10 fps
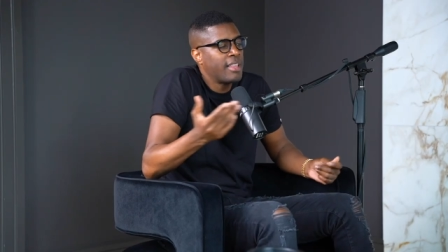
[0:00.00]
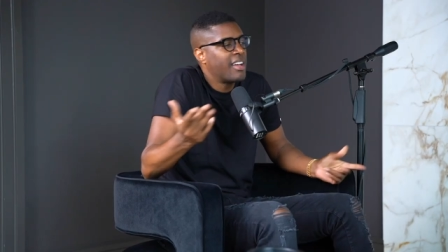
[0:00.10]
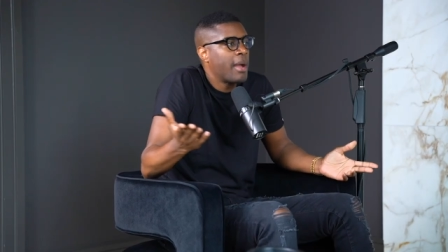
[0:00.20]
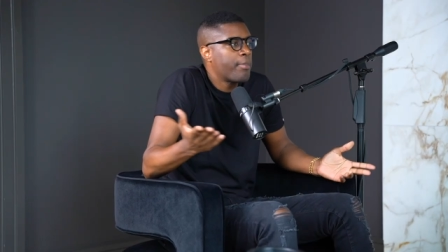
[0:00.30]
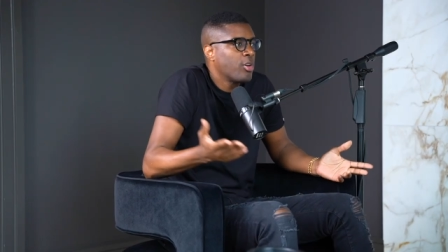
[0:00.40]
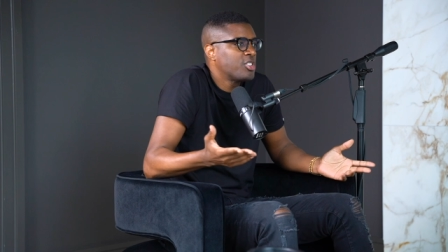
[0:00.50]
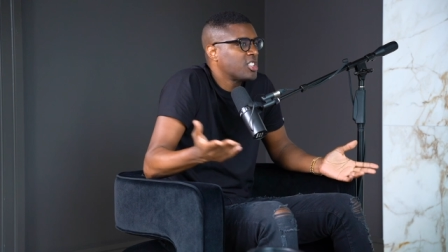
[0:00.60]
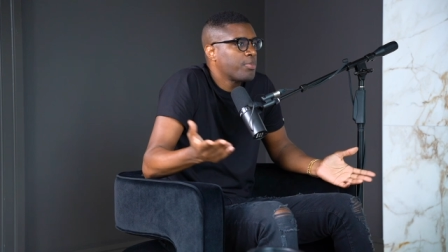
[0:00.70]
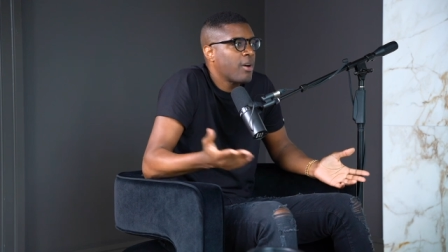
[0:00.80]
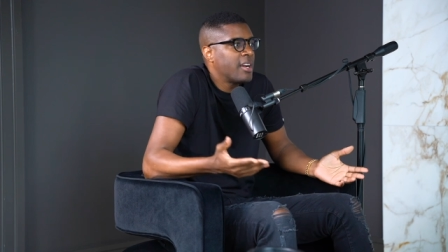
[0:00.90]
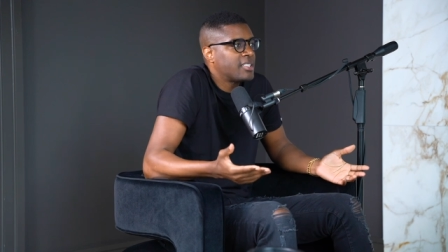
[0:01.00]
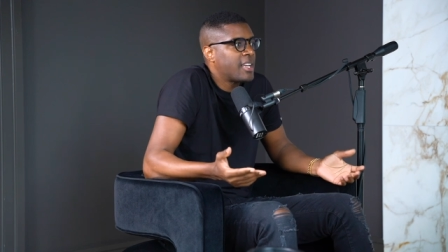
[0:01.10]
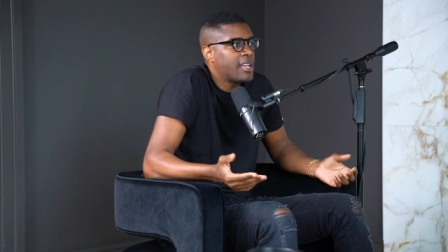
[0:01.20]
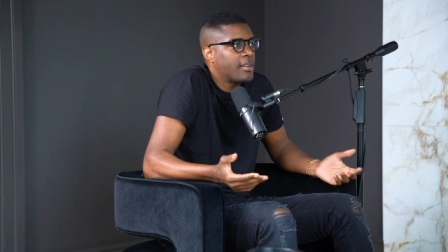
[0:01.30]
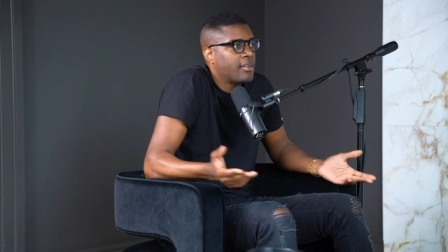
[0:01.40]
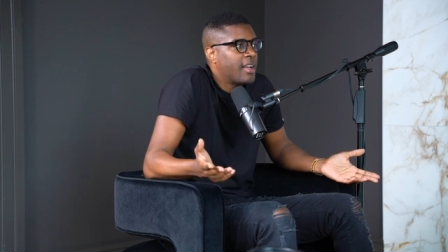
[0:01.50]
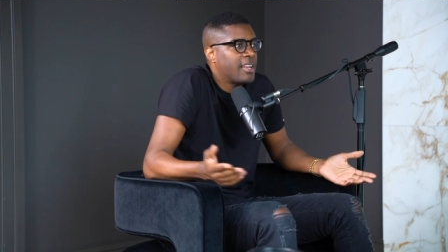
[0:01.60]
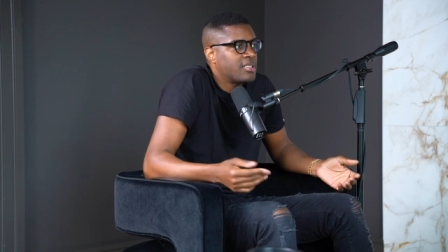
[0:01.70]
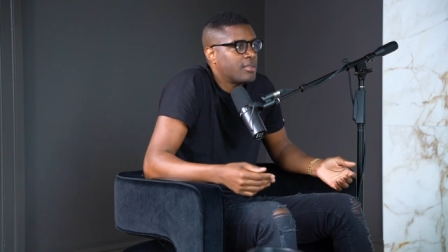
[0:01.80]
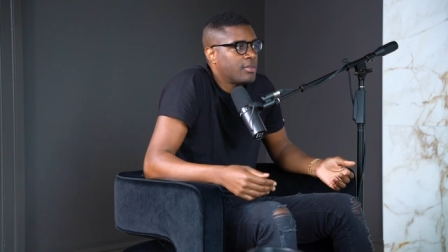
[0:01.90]
Now that purchase price ain't
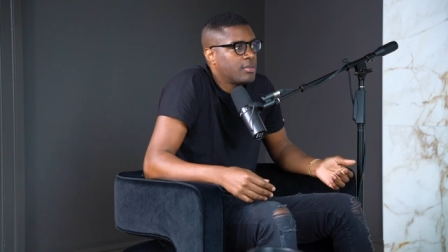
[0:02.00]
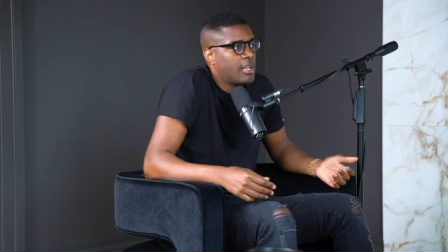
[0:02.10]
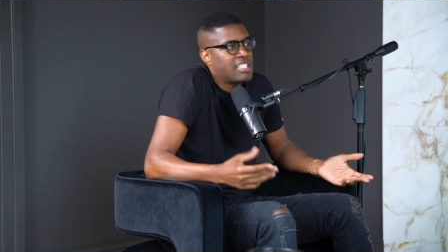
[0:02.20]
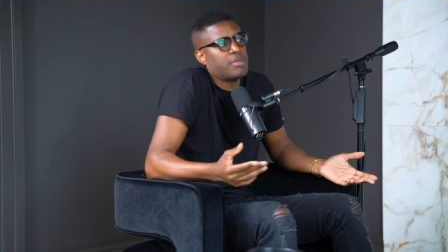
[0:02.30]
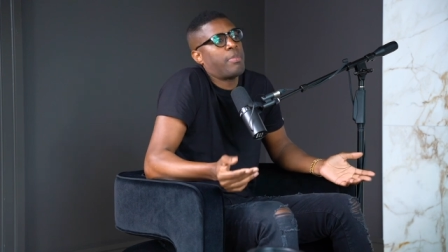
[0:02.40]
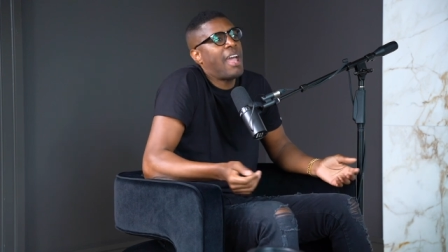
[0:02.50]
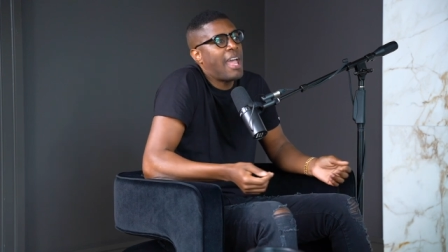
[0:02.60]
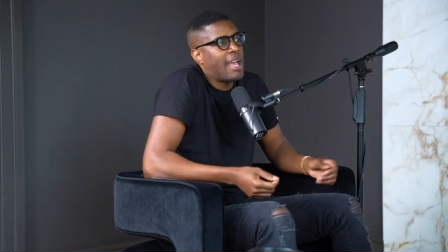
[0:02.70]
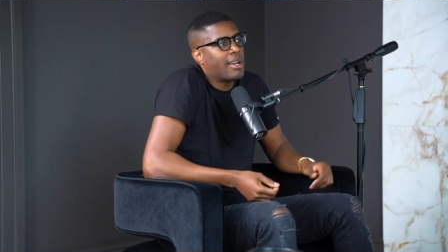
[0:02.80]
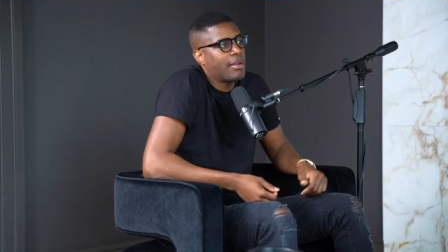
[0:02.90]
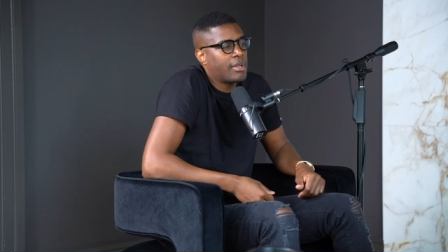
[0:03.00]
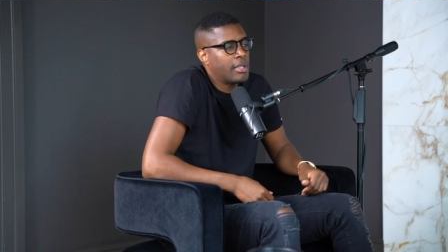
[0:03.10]
as as bad. I mean,